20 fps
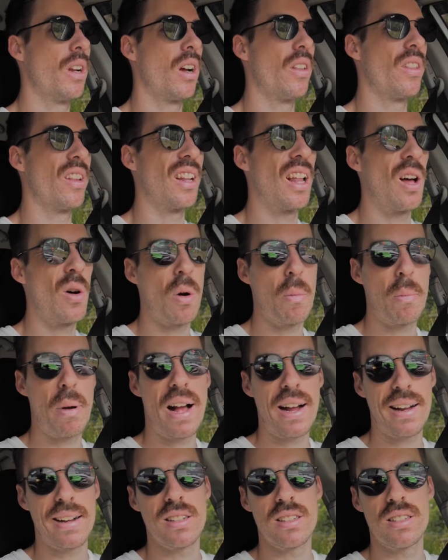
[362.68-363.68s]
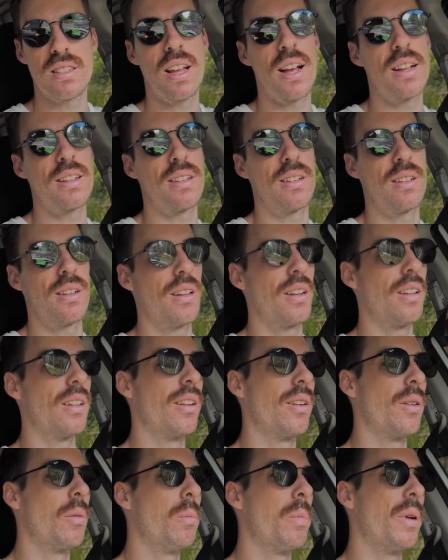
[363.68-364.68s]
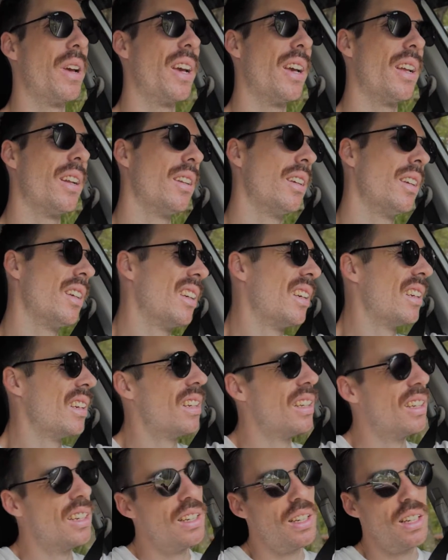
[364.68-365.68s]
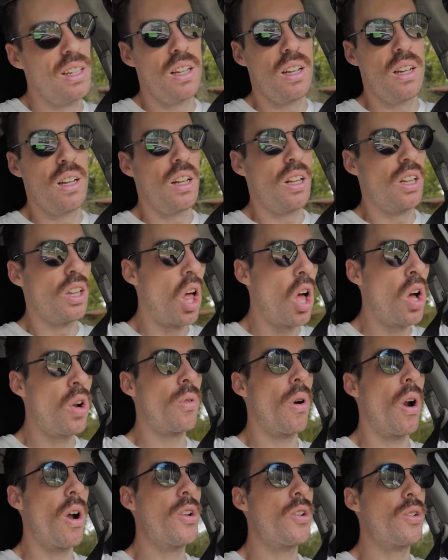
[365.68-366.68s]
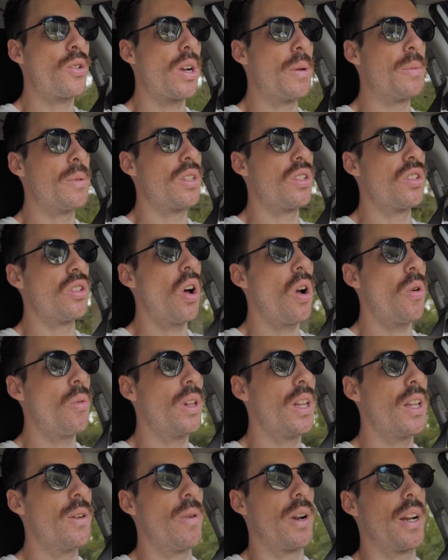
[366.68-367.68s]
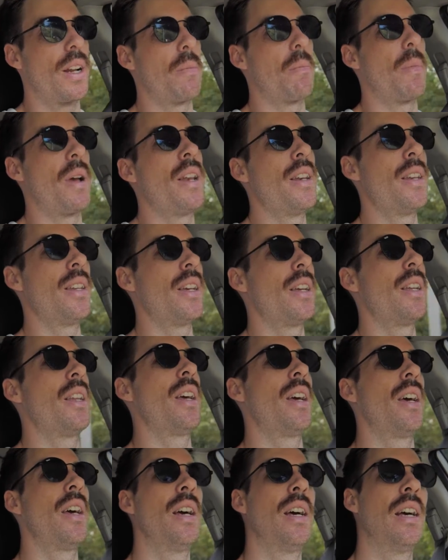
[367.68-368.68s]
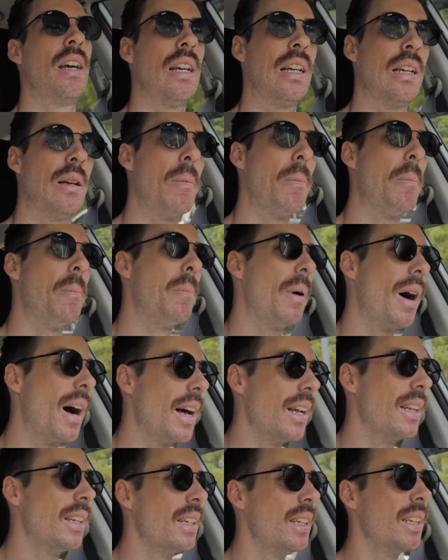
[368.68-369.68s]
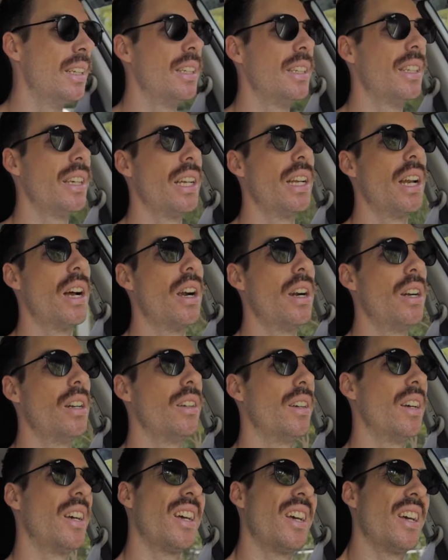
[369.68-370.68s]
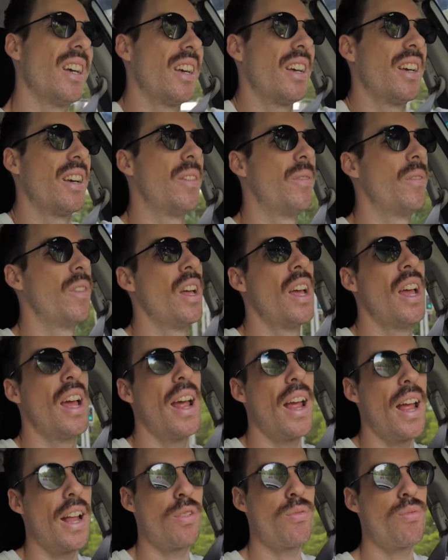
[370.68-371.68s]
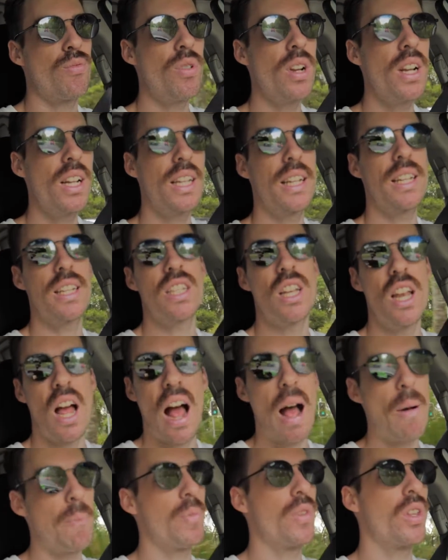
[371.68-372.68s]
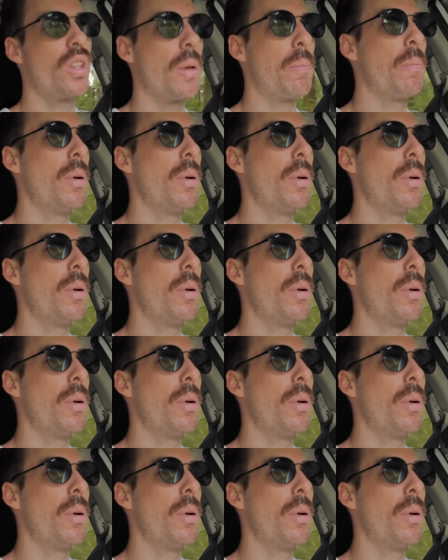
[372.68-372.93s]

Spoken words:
know, the lower back can start to hurt a little bit. Long road trips, it's not really recommended, but you know, it's really up to the